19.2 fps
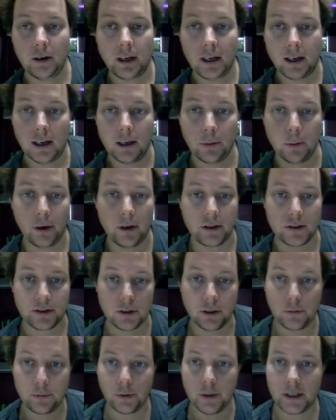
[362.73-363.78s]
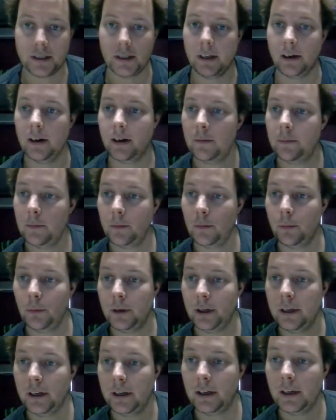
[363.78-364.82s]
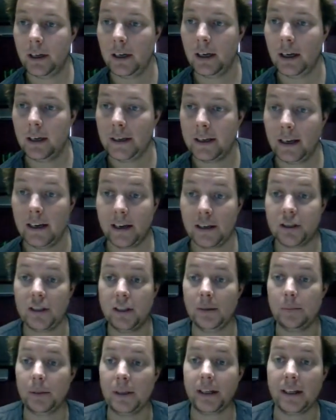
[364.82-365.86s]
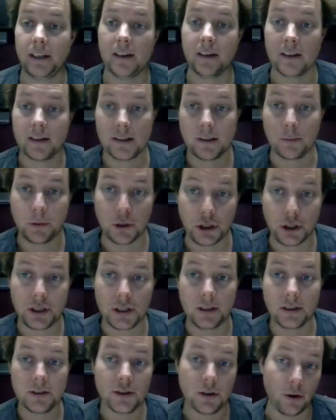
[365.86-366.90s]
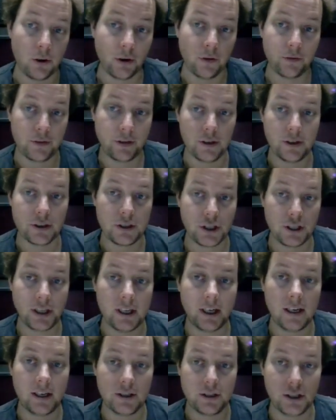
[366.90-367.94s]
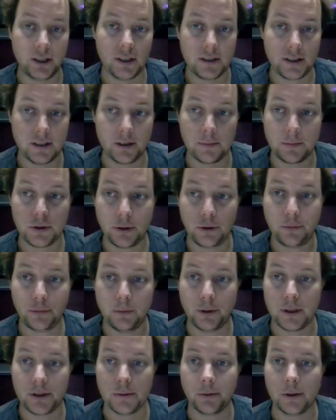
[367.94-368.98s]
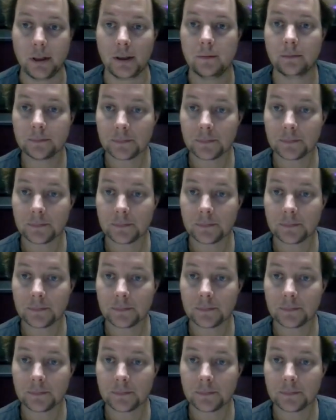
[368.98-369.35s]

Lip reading: hardware and software set up, we can actually begin some usage of the gr-gsm software suite.